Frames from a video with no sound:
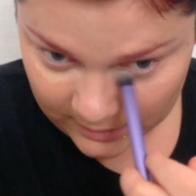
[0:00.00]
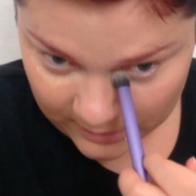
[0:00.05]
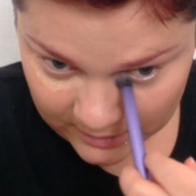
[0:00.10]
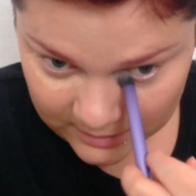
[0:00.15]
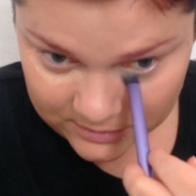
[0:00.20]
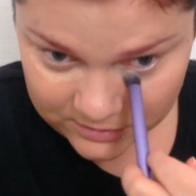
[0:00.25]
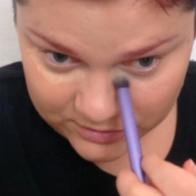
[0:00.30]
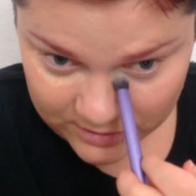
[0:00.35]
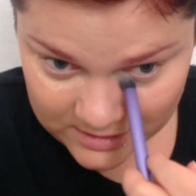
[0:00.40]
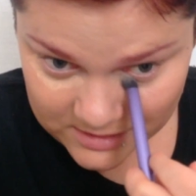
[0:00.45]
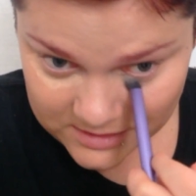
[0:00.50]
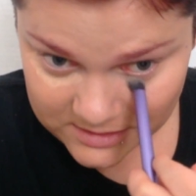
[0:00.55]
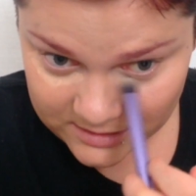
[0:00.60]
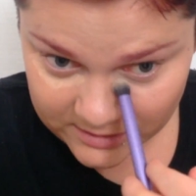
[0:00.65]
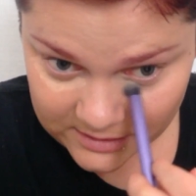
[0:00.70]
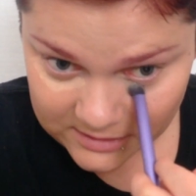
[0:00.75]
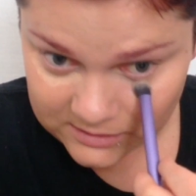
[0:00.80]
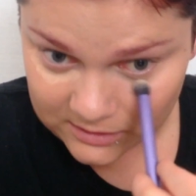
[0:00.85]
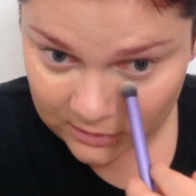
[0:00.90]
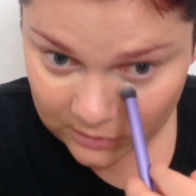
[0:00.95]
it just
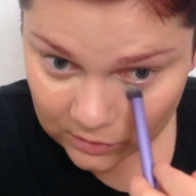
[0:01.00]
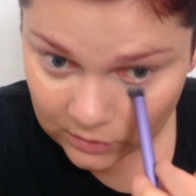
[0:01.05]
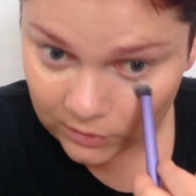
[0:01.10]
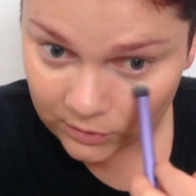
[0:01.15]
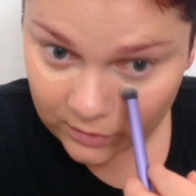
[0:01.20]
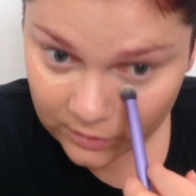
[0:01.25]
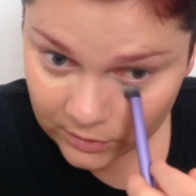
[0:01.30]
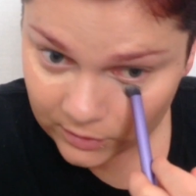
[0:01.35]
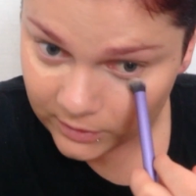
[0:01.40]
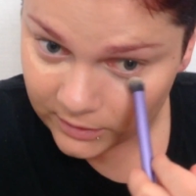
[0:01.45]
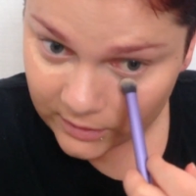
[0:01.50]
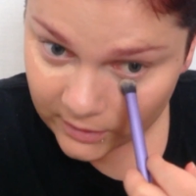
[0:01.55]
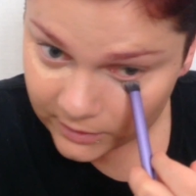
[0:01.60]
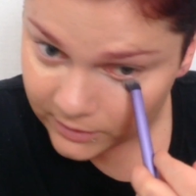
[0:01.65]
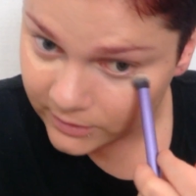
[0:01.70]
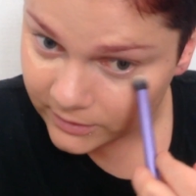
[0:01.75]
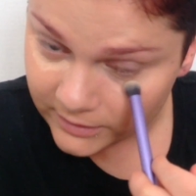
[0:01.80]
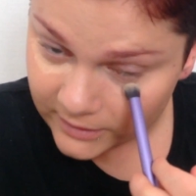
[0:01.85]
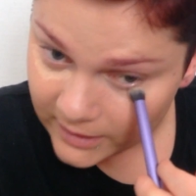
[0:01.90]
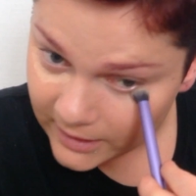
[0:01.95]
doesn't look good
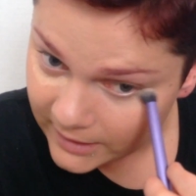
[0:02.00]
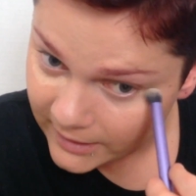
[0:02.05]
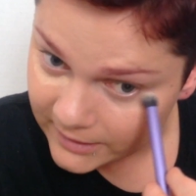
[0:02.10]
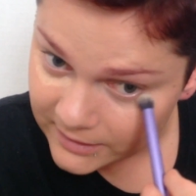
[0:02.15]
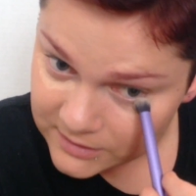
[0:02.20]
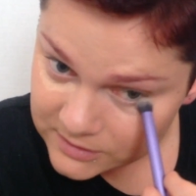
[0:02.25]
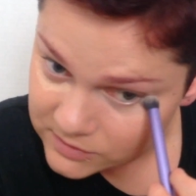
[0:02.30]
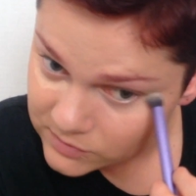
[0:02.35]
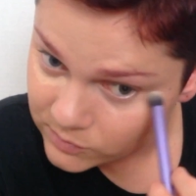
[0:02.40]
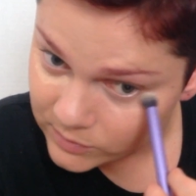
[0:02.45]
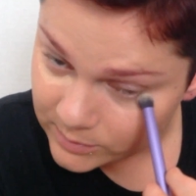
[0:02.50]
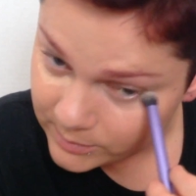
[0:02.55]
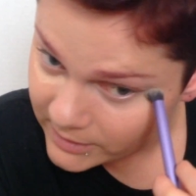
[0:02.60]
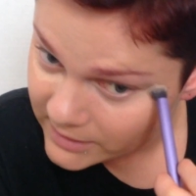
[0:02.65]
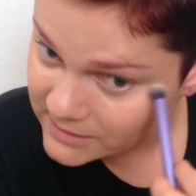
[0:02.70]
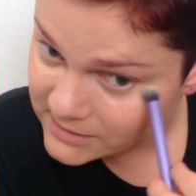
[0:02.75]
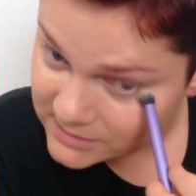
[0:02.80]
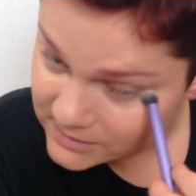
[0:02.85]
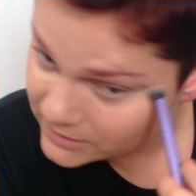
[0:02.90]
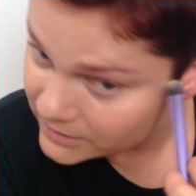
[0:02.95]
under the eyes when my
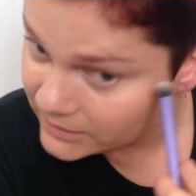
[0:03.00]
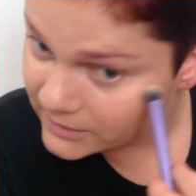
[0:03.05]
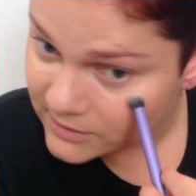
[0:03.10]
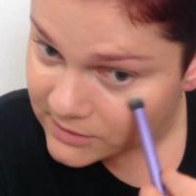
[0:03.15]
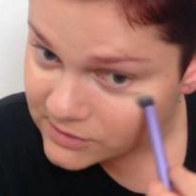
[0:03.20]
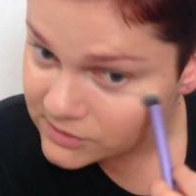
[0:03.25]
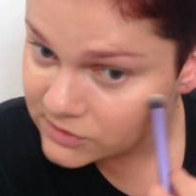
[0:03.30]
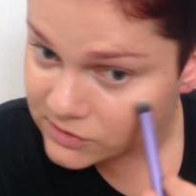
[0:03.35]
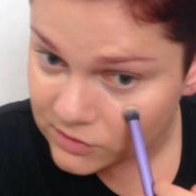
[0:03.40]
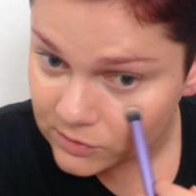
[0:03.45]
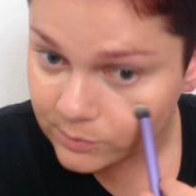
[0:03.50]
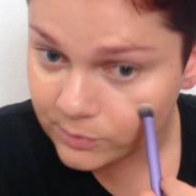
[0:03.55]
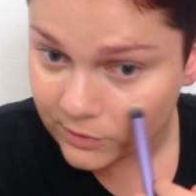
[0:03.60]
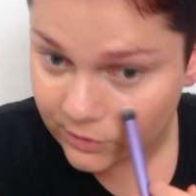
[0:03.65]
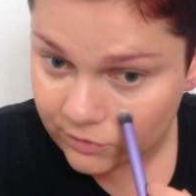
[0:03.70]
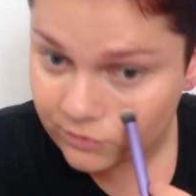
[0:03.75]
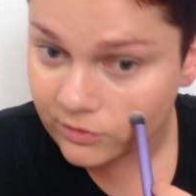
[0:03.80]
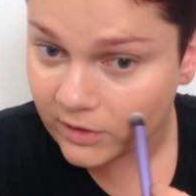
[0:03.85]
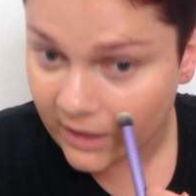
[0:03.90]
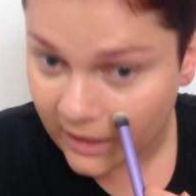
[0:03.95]
skin is super
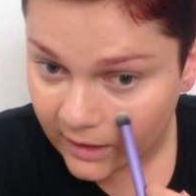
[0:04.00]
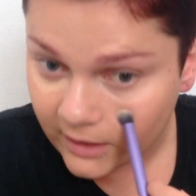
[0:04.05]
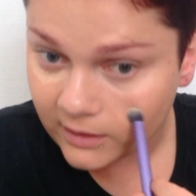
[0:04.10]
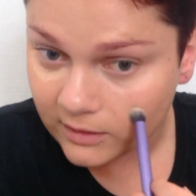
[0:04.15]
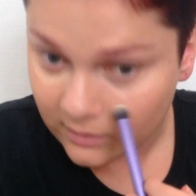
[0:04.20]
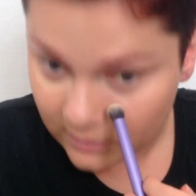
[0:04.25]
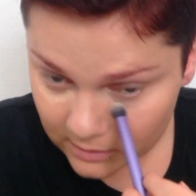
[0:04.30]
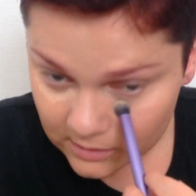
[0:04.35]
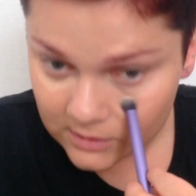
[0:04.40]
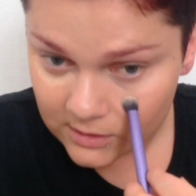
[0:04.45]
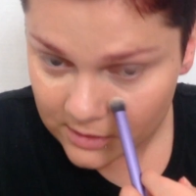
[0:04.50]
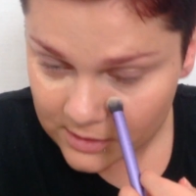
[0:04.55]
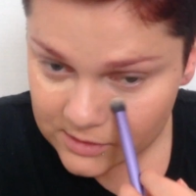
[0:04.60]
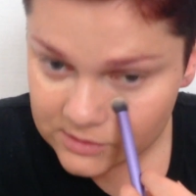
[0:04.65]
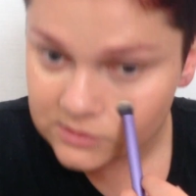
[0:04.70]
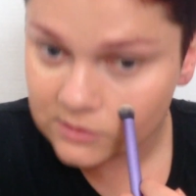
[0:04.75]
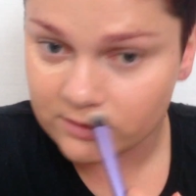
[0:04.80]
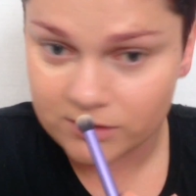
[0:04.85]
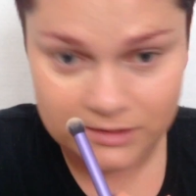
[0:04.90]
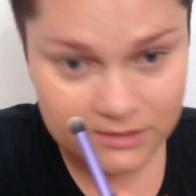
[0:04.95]
dry.
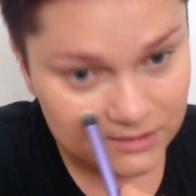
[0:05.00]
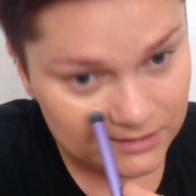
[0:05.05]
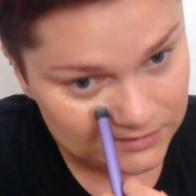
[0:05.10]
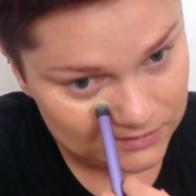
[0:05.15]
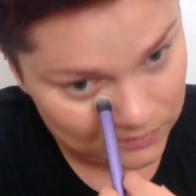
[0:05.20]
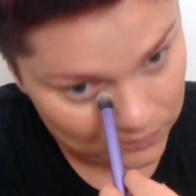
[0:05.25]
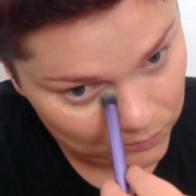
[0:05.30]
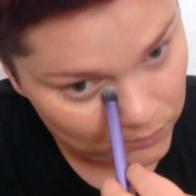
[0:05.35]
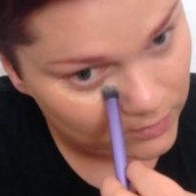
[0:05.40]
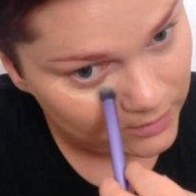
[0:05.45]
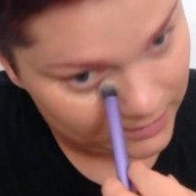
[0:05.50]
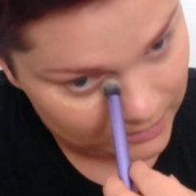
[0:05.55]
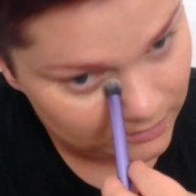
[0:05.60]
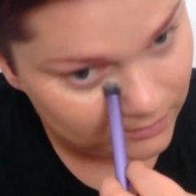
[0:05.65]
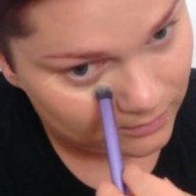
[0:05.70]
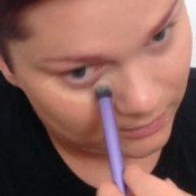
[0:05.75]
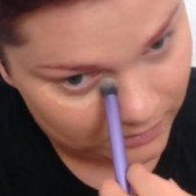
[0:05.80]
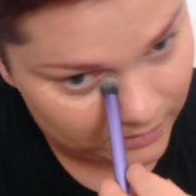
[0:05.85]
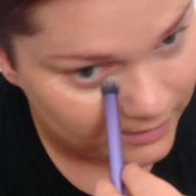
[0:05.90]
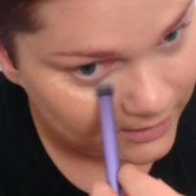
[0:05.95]
So this is the
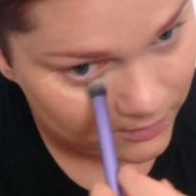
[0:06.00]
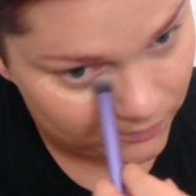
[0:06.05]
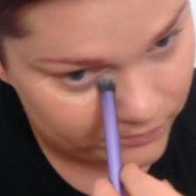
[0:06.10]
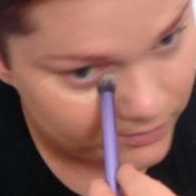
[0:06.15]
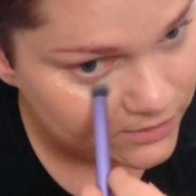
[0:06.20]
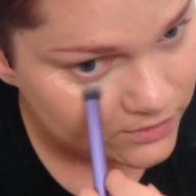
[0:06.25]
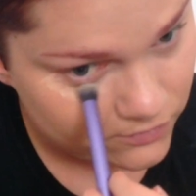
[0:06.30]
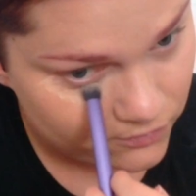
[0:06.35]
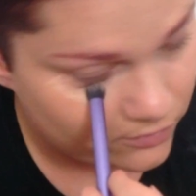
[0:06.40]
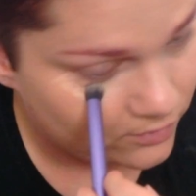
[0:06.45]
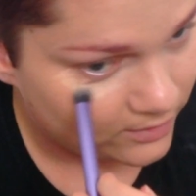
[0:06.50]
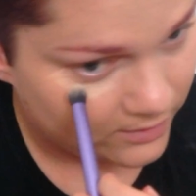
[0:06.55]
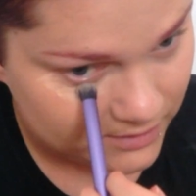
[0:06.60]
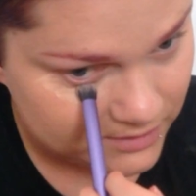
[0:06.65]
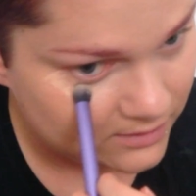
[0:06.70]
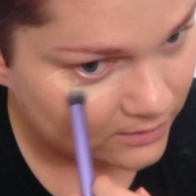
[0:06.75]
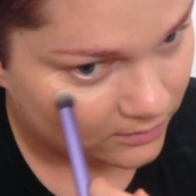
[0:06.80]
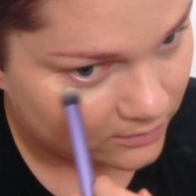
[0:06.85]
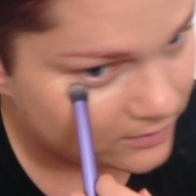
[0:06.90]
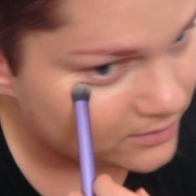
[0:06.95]
one that I reach for because
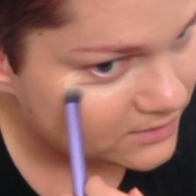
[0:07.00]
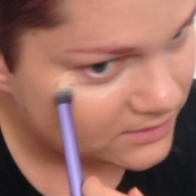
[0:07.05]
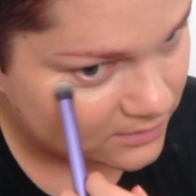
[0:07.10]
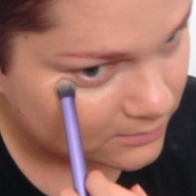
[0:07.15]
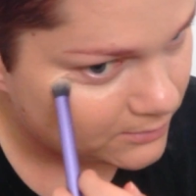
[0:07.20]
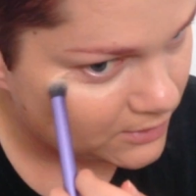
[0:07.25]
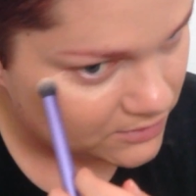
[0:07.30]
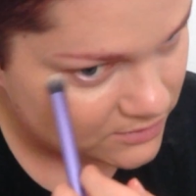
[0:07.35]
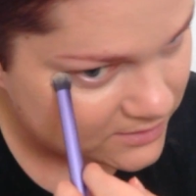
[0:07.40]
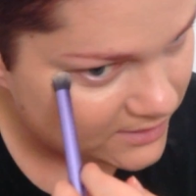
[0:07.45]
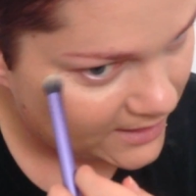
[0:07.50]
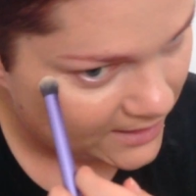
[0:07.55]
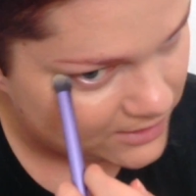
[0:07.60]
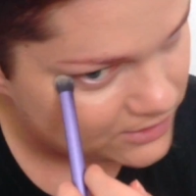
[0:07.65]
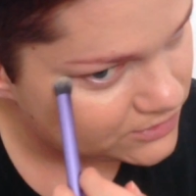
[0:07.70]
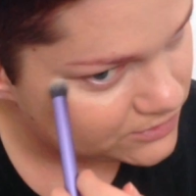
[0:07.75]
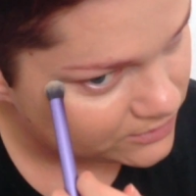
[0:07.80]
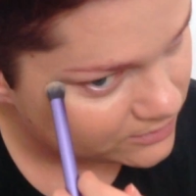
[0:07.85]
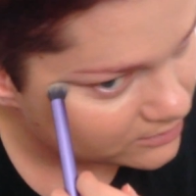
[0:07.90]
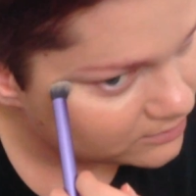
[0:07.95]
it looks the most
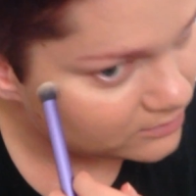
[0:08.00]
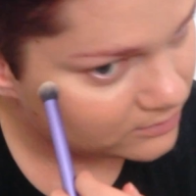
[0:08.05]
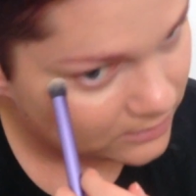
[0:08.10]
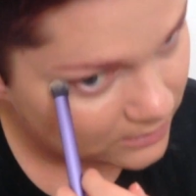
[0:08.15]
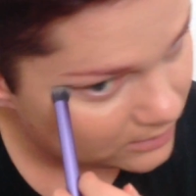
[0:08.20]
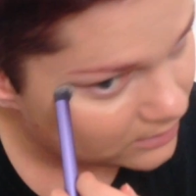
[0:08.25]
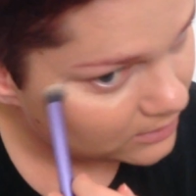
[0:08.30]
natural.